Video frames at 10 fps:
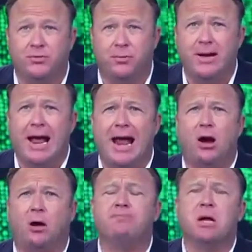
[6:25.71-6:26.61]
It's free to
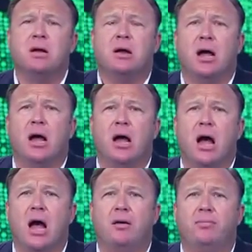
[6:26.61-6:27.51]
air
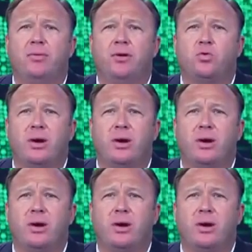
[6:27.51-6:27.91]
of the